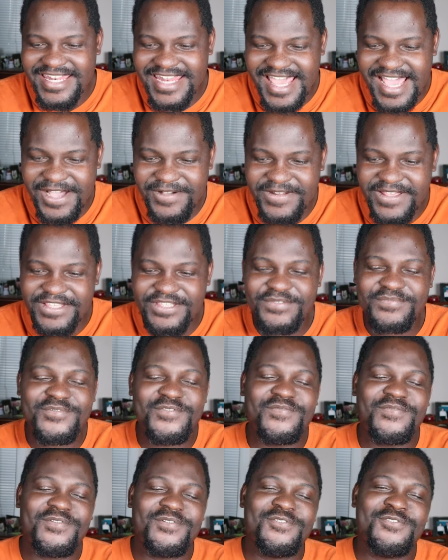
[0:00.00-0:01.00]
now let's
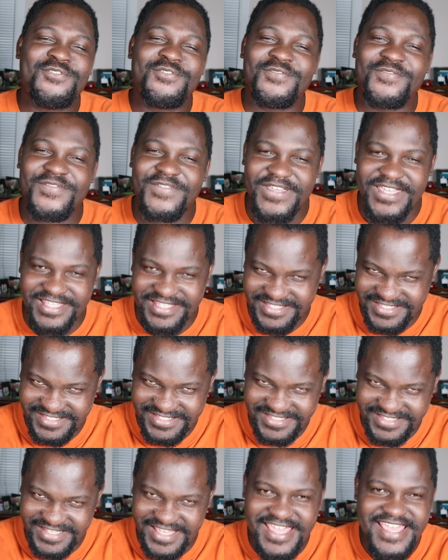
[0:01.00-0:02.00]
move on to
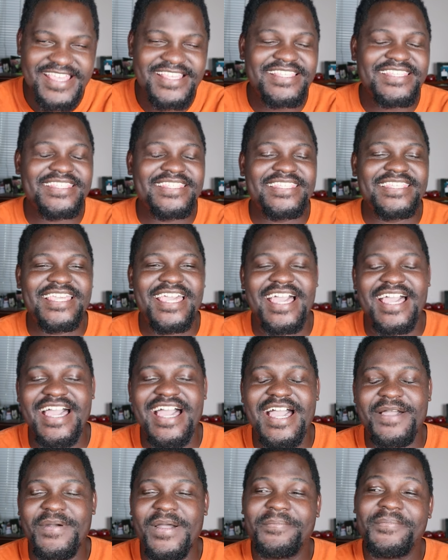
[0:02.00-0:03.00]
this. This
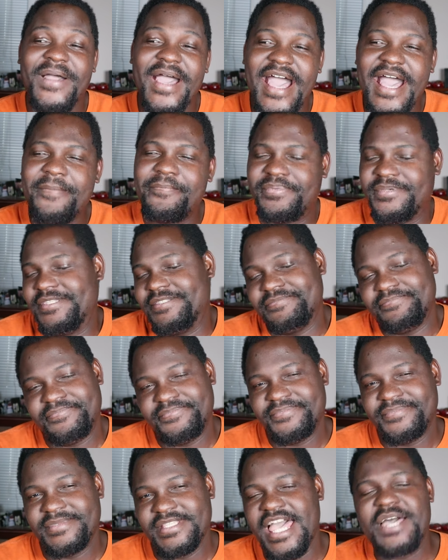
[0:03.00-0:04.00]
I, I'm happy.
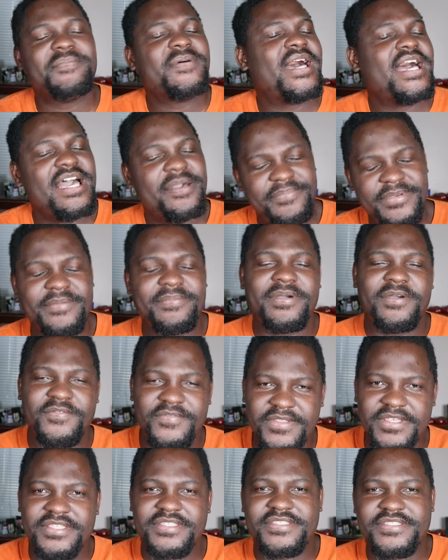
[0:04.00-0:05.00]
I'm happy
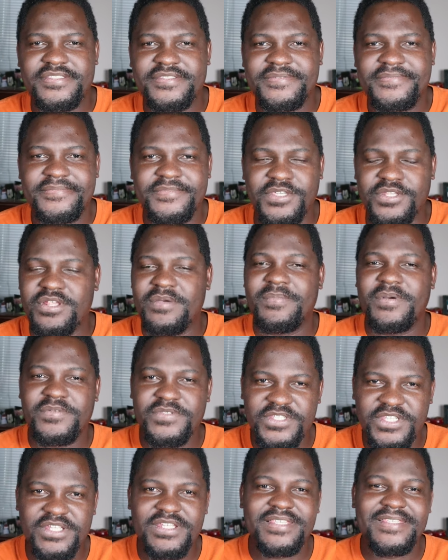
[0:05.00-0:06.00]
about this. You know
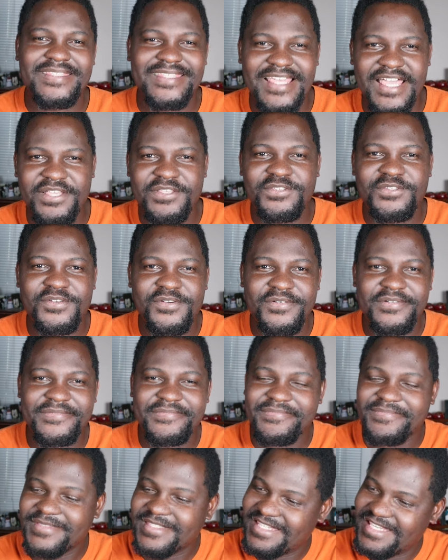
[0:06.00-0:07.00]
about Jadon Sancho?
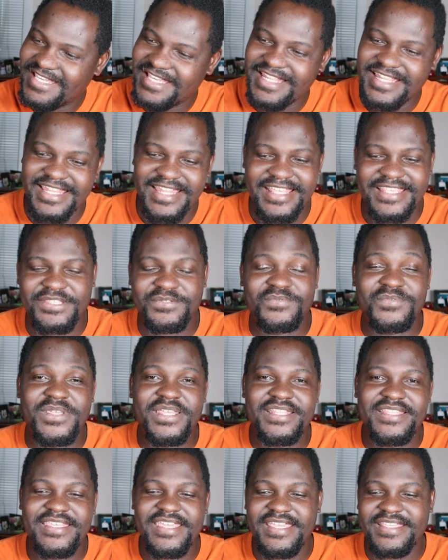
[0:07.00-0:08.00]
Let's
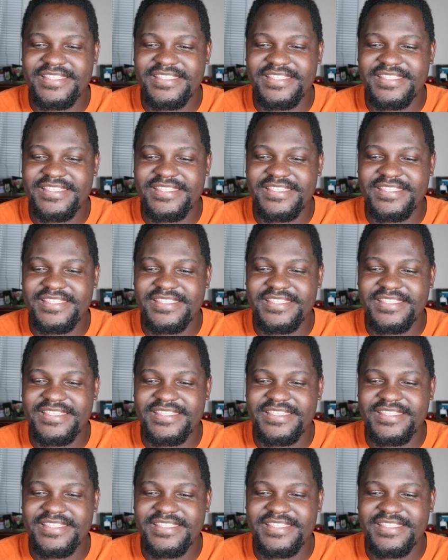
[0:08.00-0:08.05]
read